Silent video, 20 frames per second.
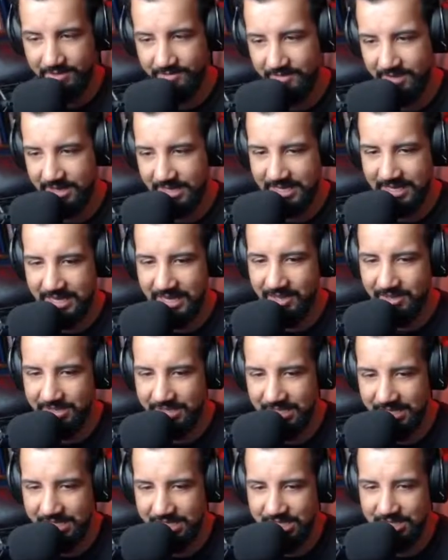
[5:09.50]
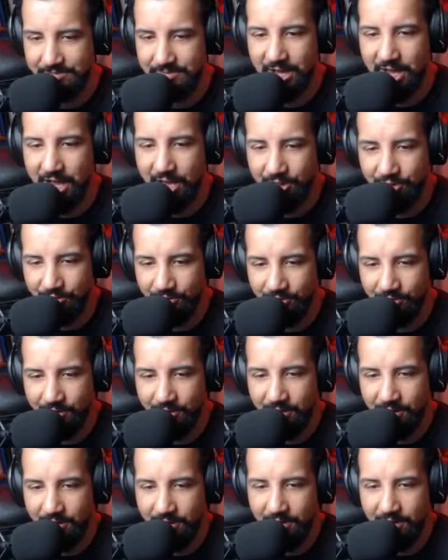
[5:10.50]
It counts as some other
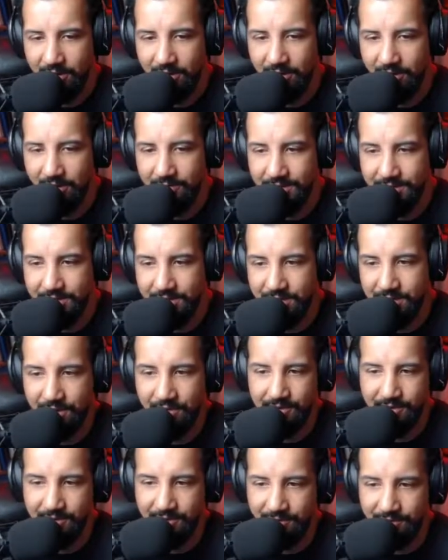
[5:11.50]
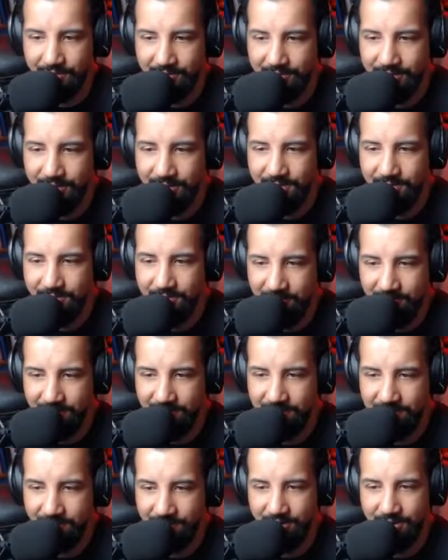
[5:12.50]
material in your
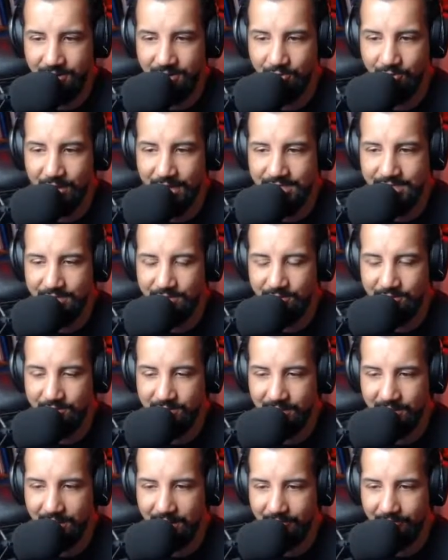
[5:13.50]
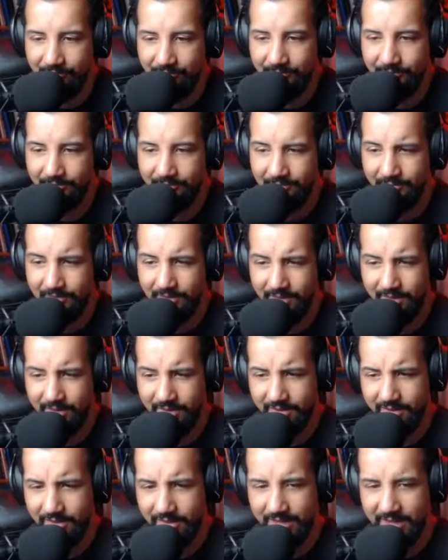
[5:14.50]
inventory. It weighs a whole lot,
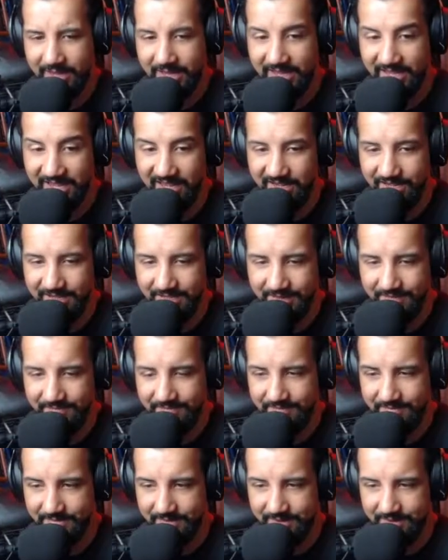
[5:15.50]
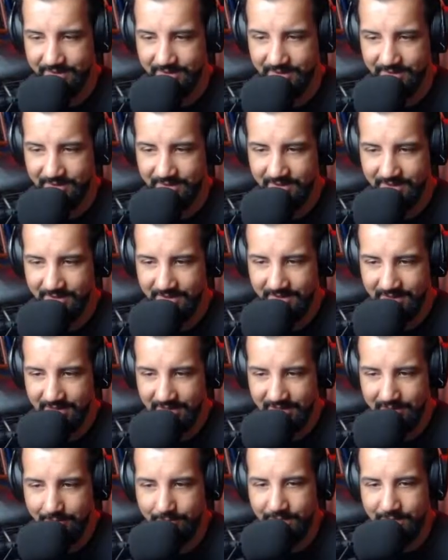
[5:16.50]
I guess.
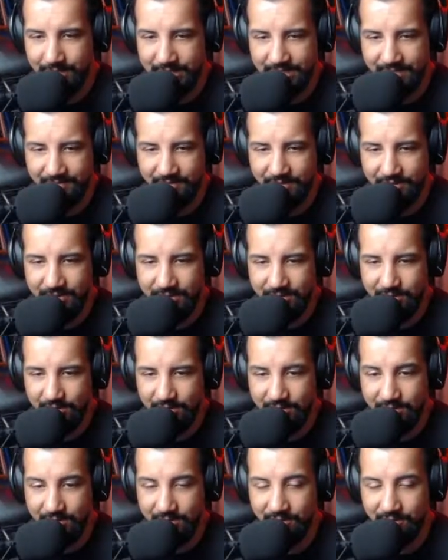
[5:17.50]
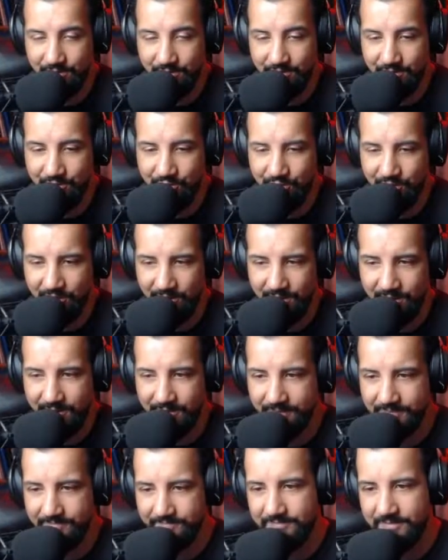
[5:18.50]
But this converts it over to junk.
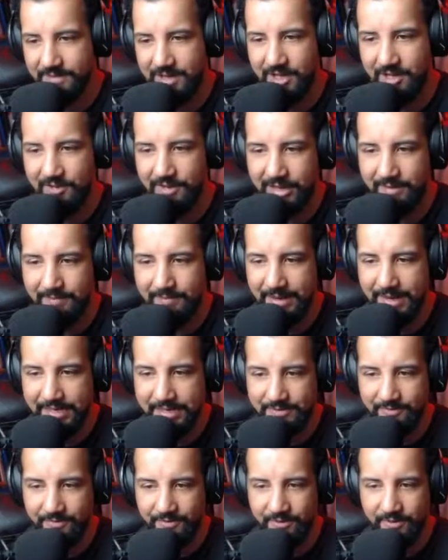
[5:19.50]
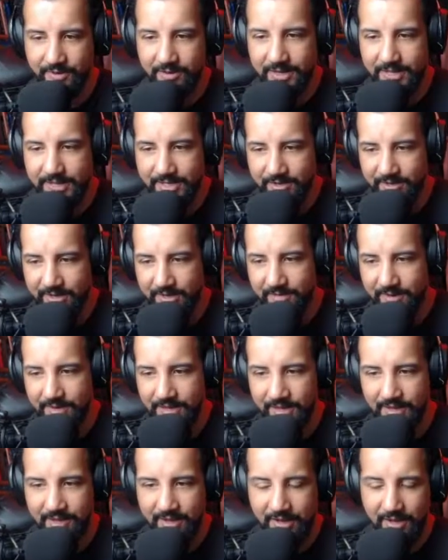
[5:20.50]
I'll make some fertilizer out of
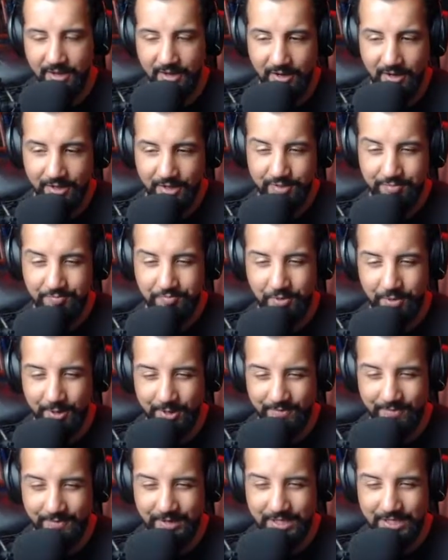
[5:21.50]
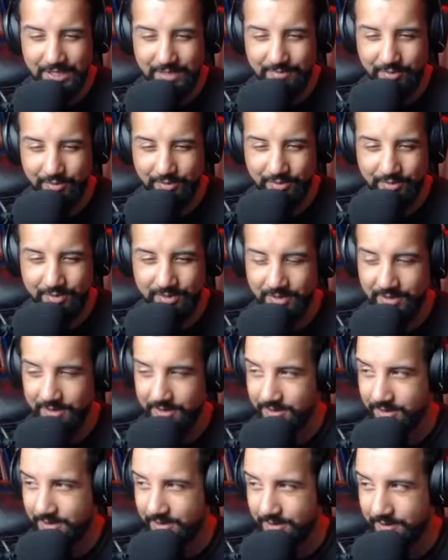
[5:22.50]
my spoiled vegetables and
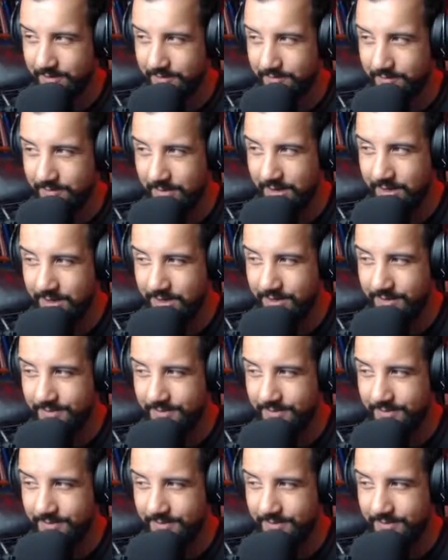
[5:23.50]
meat.